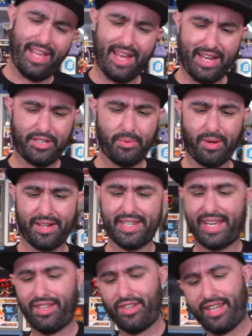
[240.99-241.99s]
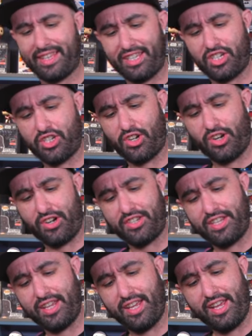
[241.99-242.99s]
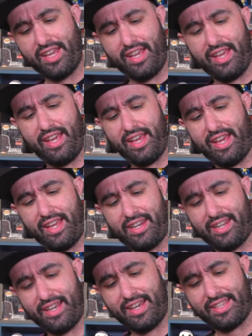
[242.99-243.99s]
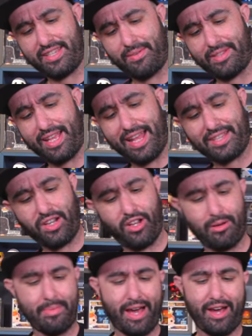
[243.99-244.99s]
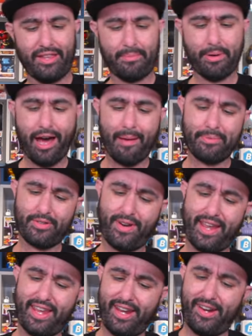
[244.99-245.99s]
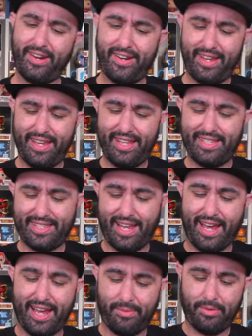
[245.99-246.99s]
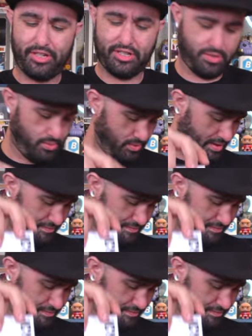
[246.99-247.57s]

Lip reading: I do want to take a look at the shirt and see what that's all about. The pop is right here inside, which is cool.